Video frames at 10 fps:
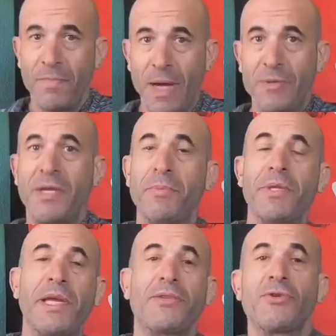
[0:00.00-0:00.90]
I was able to
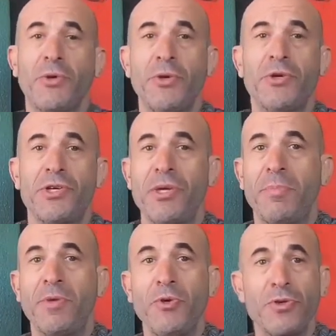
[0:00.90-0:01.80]
get the scooter
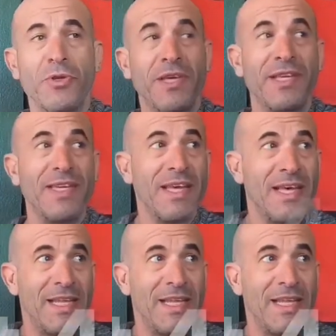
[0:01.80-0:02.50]
shipped usually in